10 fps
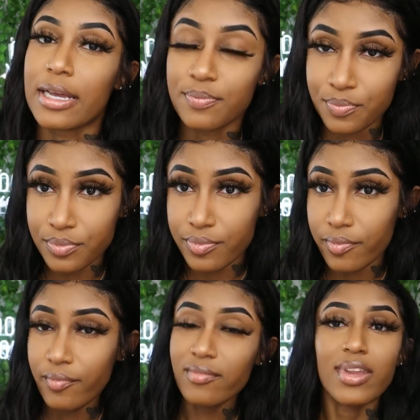like,
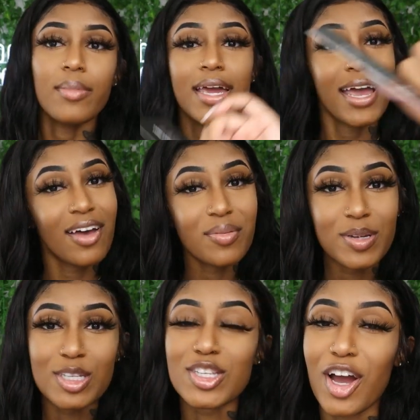hey, I have a
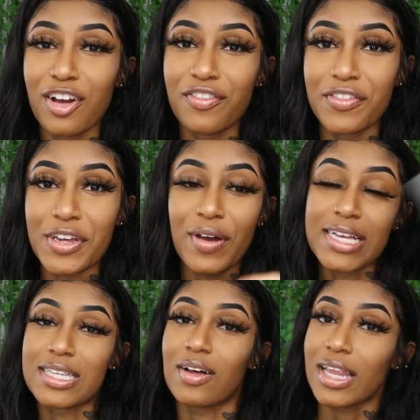business card for you.
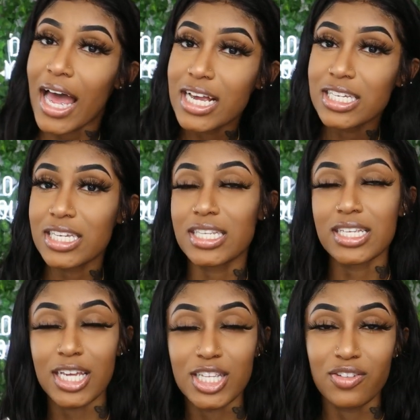I sell lashes,
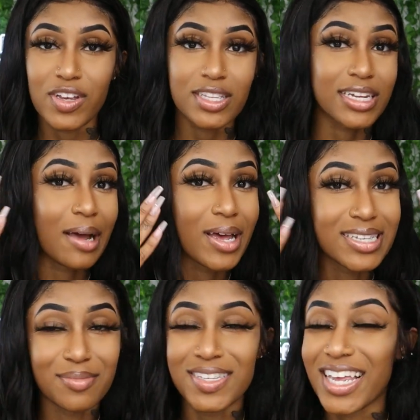accessories, and
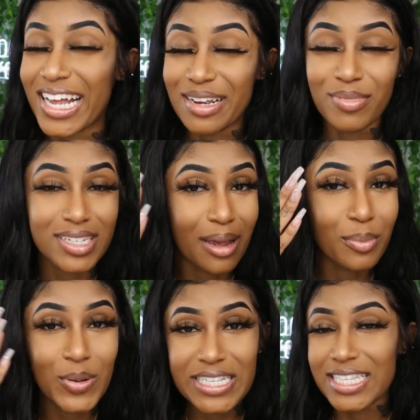as I'm saying it, bitch,
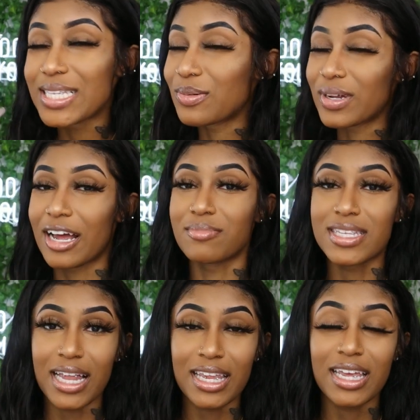I'm pointing to what I'm
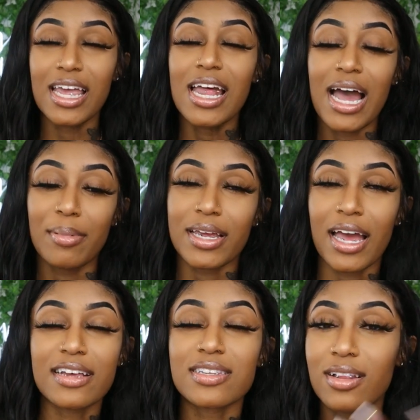selling. Like,
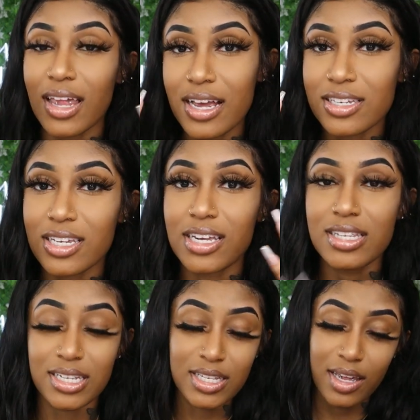yeah, I sell
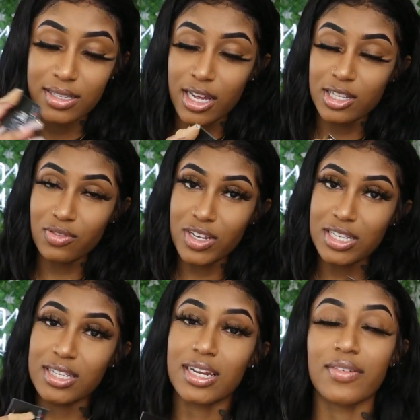lashes and I sell
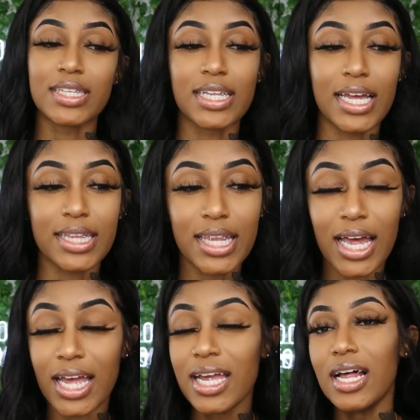accessories and everything like
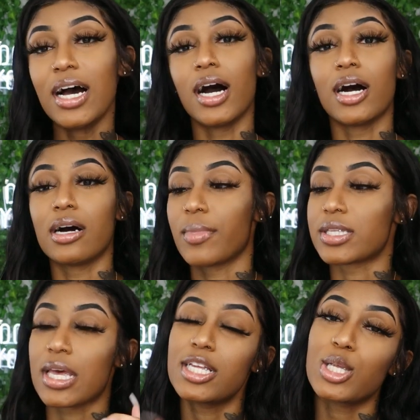that.
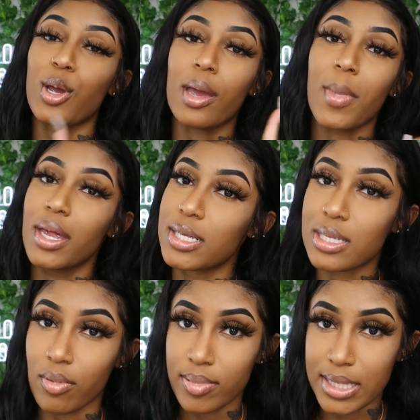It's an Instagram and
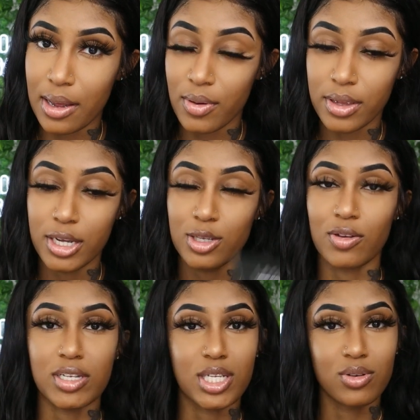it's the website on there, so
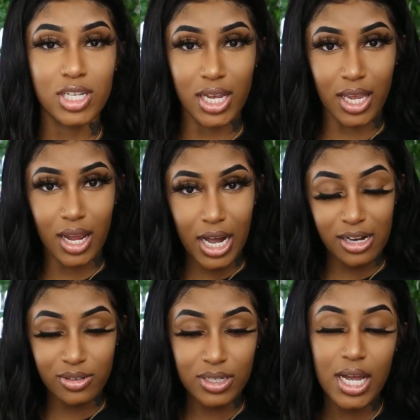you can just go check it
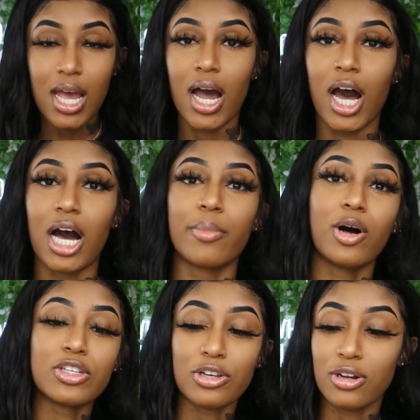out.
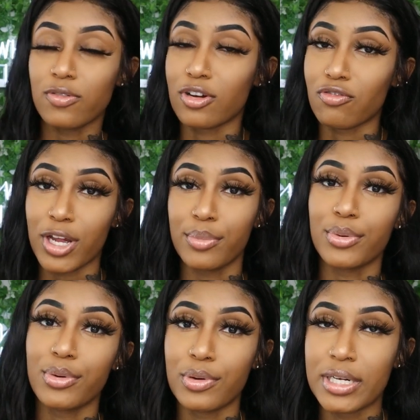Also, you don't want to
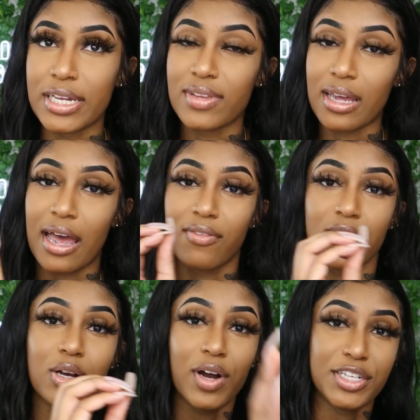ramble on. If they have
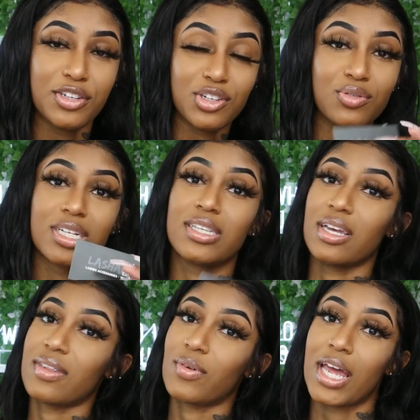any questions, you want to
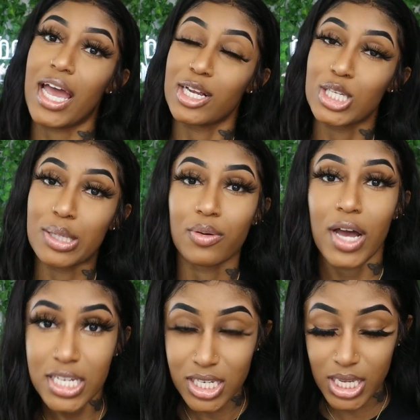see if they want to ask you some
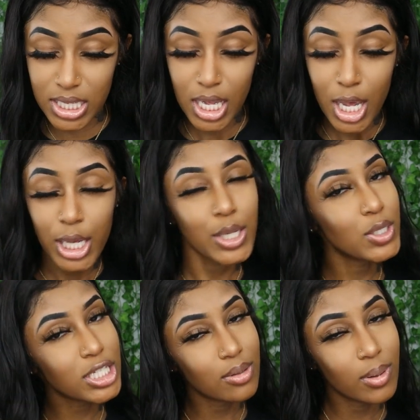questions.
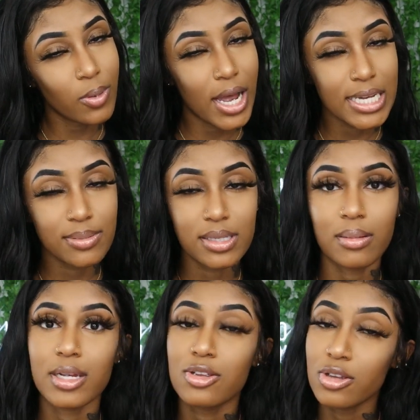Usually people ask me,
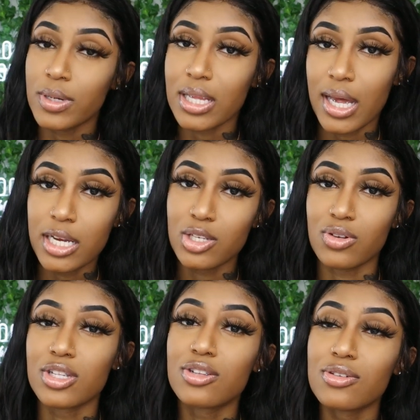and they're like, do you put the
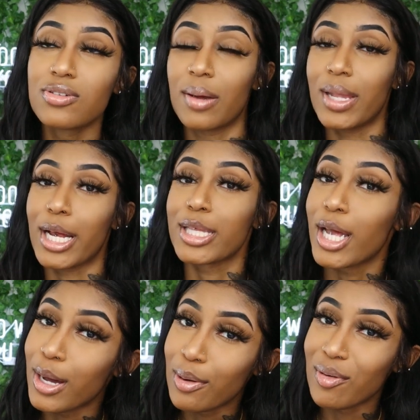lashes on too? And I'm like,
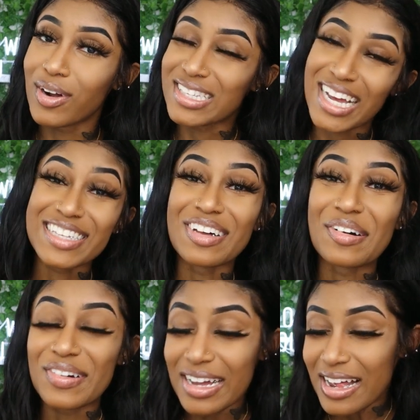no, because I
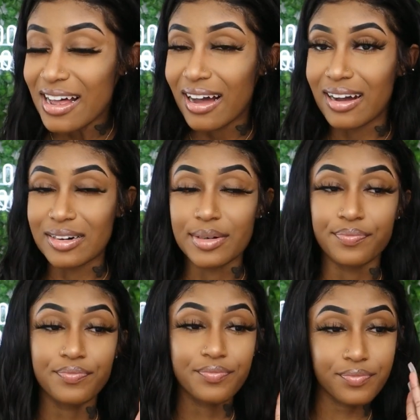
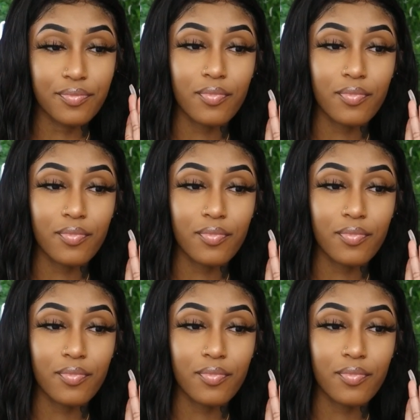don't.